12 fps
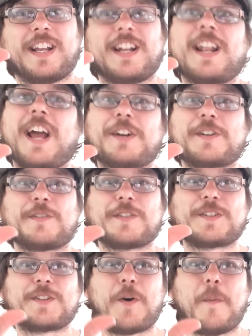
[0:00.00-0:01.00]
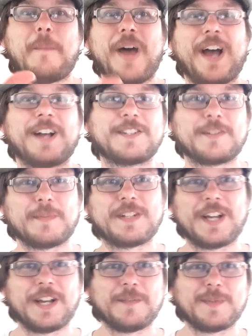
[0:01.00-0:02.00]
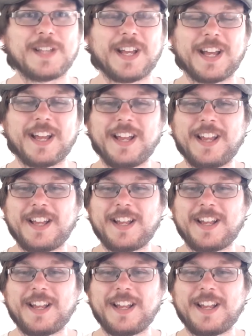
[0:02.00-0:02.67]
and it actually was so bad sometimes that